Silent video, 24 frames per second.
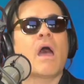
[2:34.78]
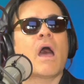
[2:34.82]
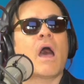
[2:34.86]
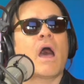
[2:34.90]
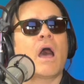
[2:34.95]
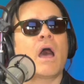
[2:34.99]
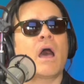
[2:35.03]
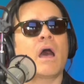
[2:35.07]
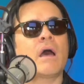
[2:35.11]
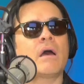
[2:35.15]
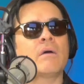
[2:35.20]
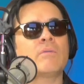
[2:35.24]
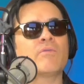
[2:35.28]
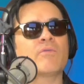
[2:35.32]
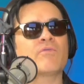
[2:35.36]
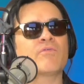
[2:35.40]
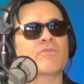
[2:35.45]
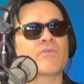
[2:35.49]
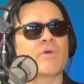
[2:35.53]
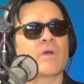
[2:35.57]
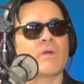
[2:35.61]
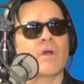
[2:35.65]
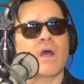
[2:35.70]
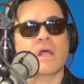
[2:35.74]

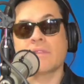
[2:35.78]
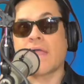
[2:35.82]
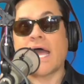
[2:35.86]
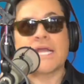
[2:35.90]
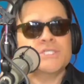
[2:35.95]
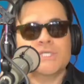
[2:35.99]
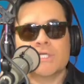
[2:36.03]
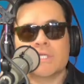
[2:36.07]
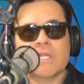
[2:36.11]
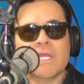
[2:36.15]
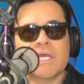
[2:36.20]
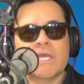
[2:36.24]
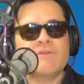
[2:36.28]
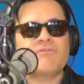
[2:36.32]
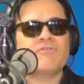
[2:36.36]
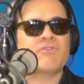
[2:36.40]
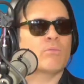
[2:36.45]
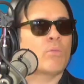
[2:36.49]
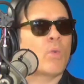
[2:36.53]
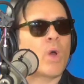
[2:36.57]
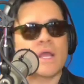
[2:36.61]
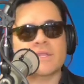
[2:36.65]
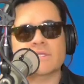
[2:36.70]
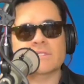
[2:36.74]
Allegedly,
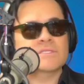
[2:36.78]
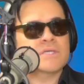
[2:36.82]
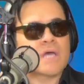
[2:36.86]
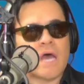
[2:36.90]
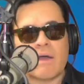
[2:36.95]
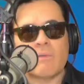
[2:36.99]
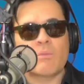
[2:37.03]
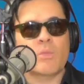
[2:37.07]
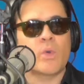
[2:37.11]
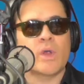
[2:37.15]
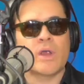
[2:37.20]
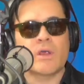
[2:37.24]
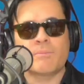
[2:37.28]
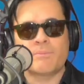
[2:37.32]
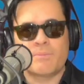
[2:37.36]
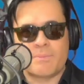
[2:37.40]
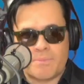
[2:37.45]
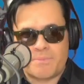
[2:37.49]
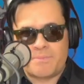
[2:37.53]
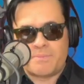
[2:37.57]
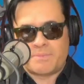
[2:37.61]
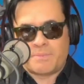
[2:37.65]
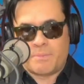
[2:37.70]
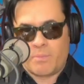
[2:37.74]
from what
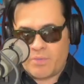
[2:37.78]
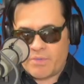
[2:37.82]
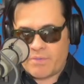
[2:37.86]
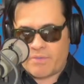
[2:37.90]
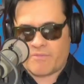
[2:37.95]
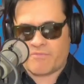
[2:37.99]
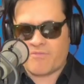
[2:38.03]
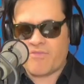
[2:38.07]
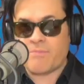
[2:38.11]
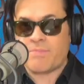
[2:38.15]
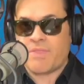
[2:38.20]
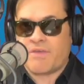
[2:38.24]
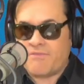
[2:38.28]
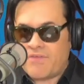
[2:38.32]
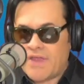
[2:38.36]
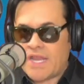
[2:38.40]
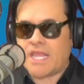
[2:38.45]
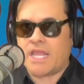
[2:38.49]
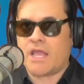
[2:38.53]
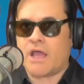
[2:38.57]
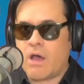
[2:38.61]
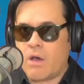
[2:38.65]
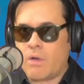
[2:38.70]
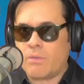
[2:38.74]
from the
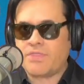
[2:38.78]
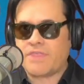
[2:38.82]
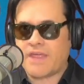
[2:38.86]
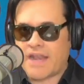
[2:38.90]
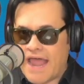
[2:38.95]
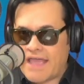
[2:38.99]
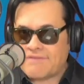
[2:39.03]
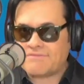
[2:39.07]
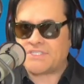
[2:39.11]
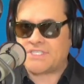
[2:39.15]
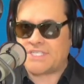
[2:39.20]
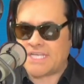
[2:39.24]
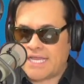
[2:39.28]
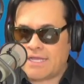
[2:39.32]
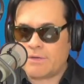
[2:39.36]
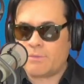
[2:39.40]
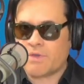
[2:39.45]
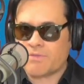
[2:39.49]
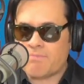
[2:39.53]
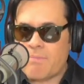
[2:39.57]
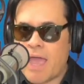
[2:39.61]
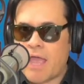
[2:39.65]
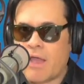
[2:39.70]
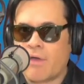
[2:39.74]
video that I've seen
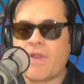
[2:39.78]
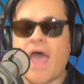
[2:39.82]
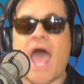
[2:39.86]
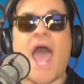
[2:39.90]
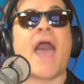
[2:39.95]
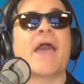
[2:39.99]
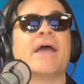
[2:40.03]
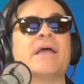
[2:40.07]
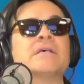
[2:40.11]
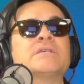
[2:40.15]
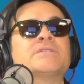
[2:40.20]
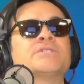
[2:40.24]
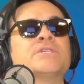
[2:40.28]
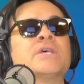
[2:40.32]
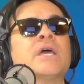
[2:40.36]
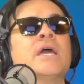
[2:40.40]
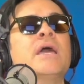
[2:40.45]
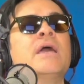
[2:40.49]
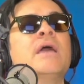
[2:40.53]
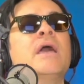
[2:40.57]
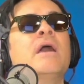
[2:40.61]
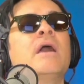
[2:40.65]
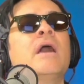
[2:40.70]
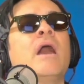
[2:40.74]
with my own eyes,
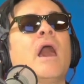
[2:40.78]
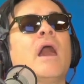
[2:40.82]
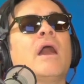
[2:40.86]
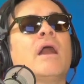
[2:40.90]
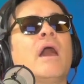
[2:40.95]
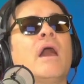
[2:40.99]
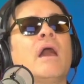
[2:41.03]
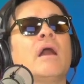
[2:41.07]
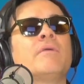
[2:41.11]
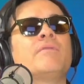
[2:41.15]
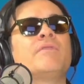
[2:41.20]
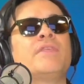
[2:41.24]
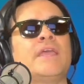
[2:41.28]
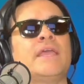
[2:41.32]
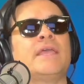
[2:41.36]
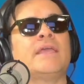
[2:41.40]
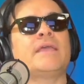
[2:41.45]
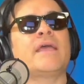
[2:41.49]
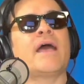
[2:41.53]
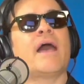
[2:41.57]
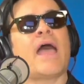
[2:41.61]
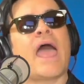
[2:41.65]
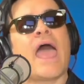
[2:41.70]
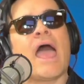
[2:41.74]

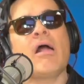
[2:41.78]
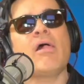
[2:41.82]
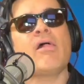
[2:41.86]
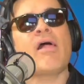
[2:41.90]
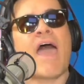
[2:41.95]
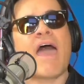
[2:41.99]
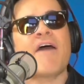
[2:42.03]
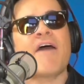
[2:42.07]
the El